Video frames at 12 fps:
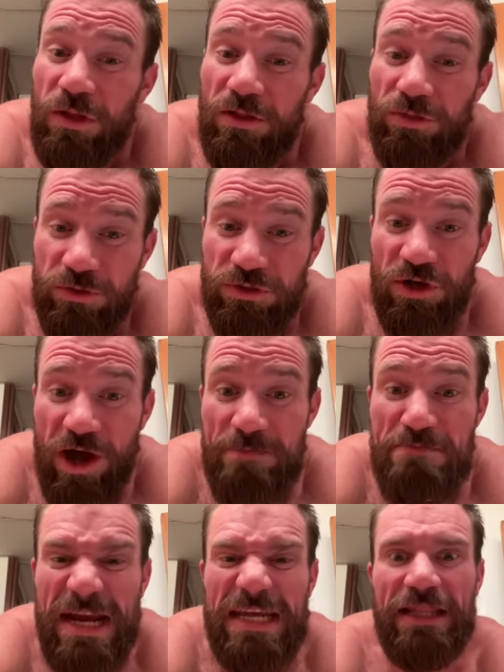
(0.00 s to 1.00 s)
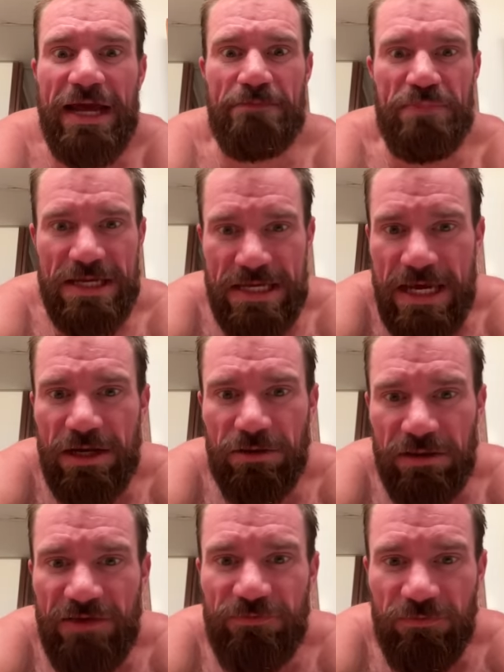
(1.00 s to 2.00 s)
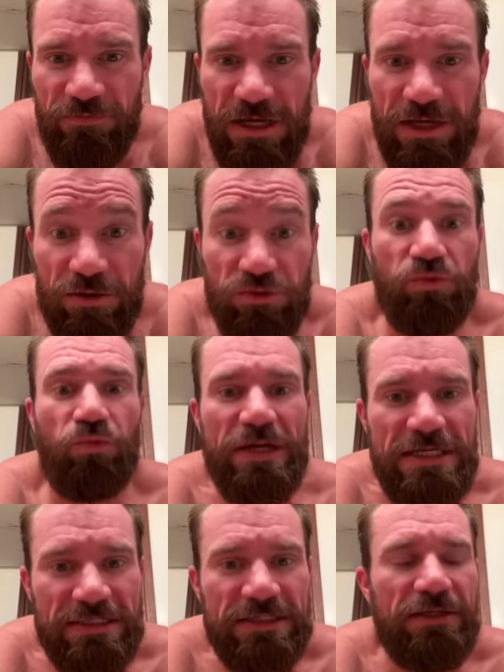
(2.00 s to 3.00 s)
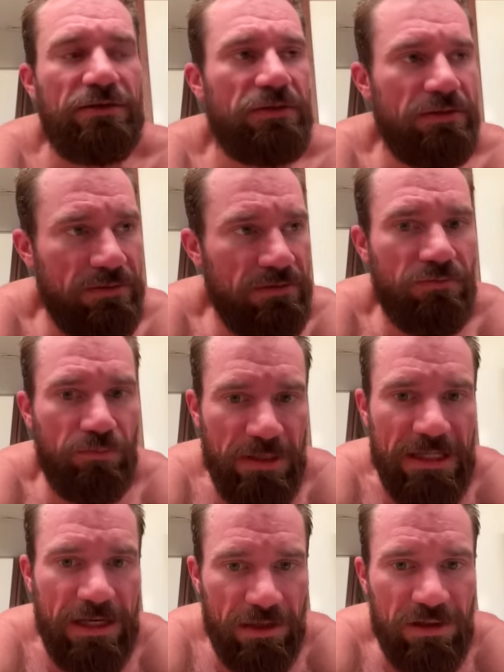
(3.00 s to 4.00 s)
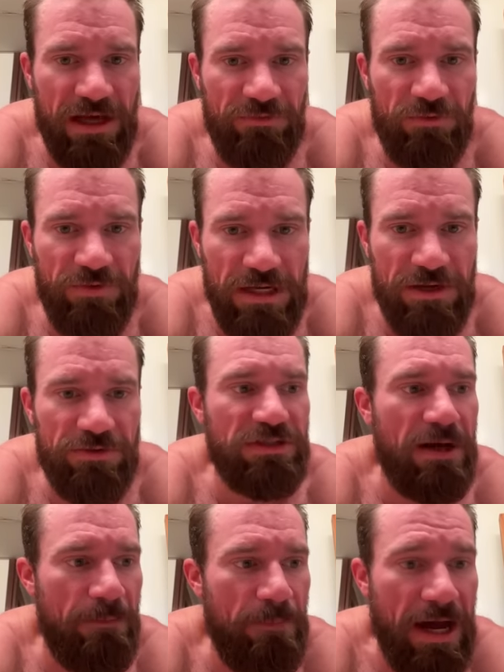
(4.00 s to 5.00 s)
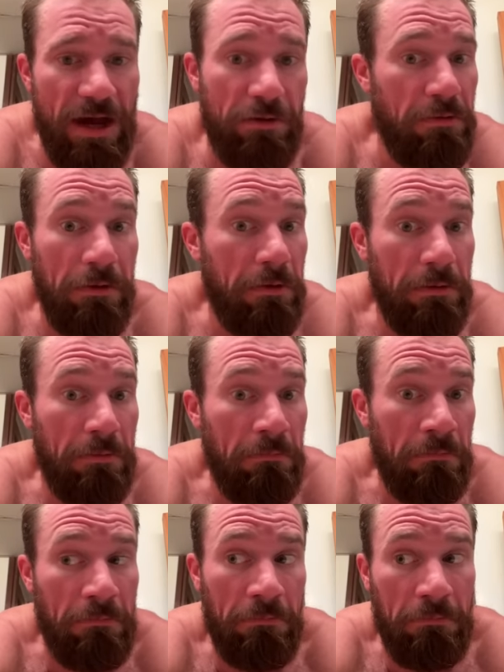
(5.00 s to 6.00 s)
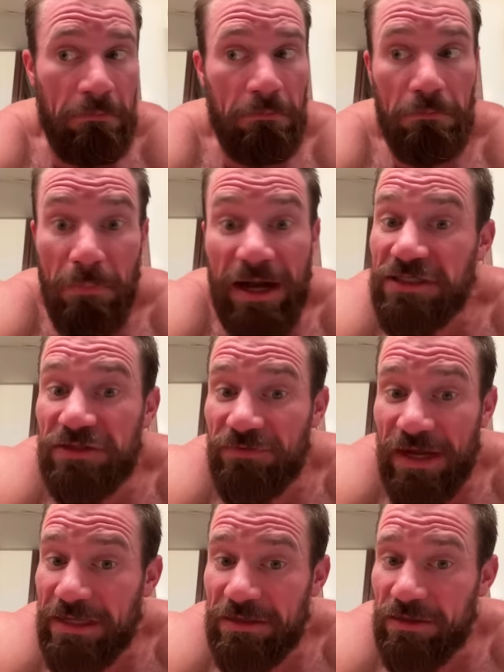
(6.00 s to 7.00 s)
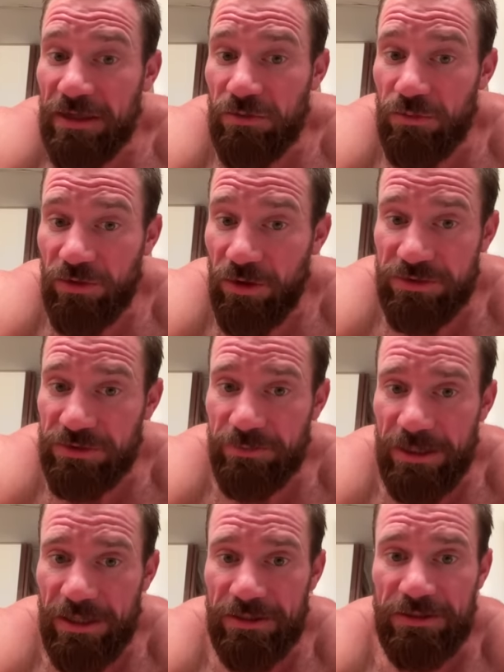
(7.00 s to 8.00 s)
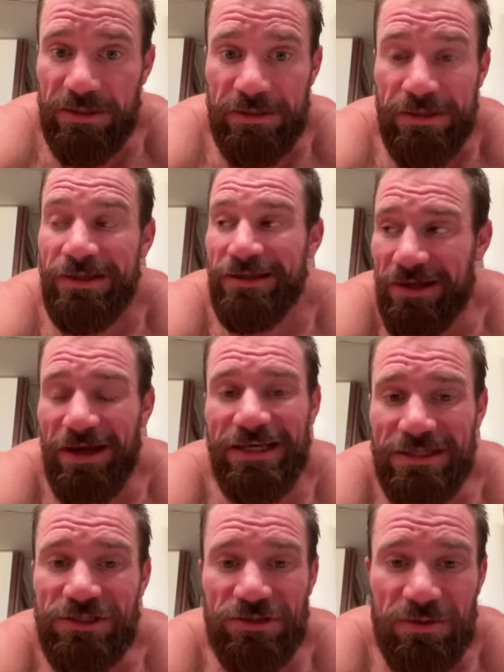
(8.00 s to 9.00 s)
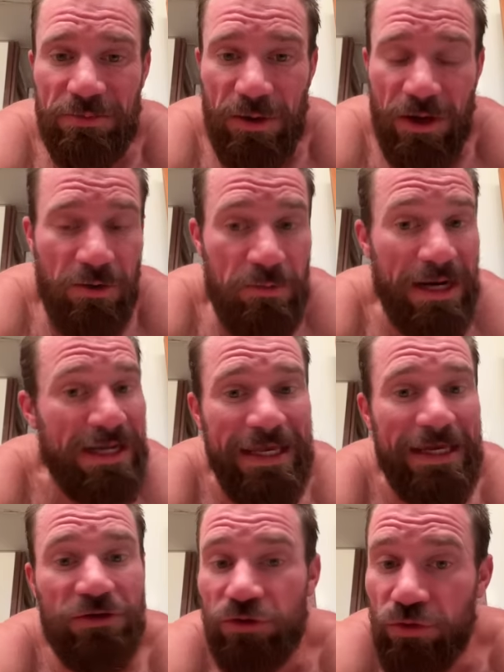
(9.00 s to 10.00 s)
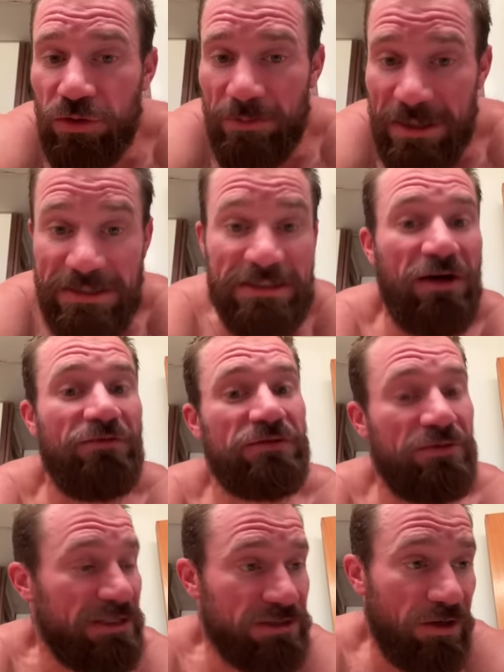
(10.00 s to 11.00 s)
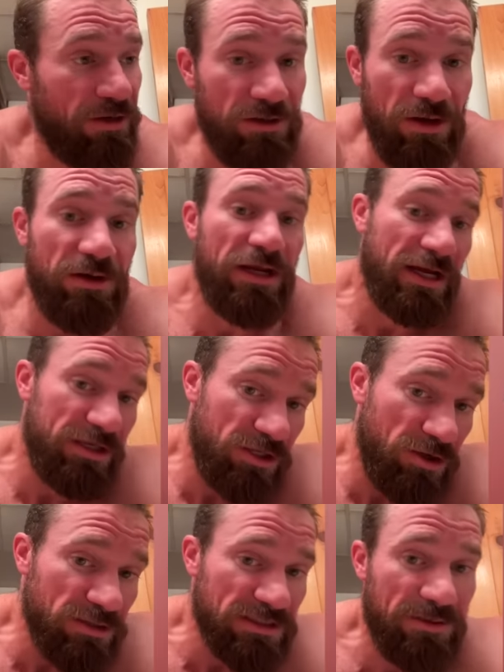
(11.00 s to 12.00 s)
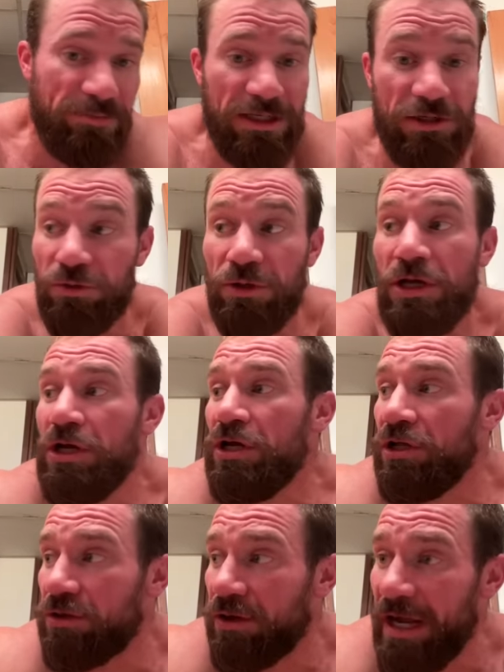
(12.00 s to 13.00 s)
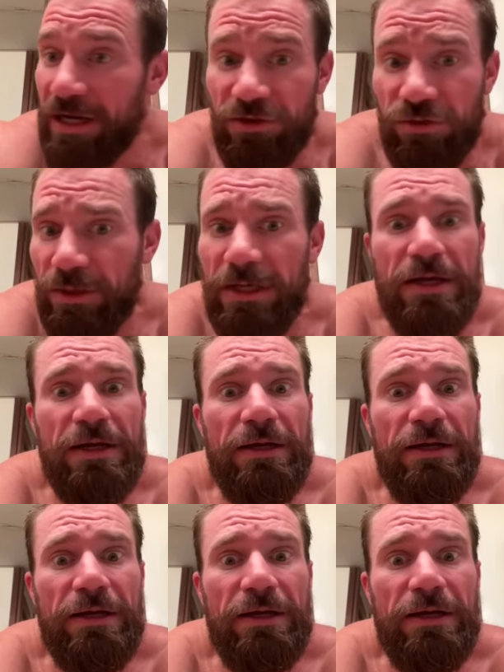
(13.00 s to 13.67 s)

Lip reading: there's not many like beginner level videos, recent beginner level videos about much of anything with archery hunting. Now, I can shoot a bow, but I can't tune it myself. So I started learning. I had to go to somebody to learn how to do it.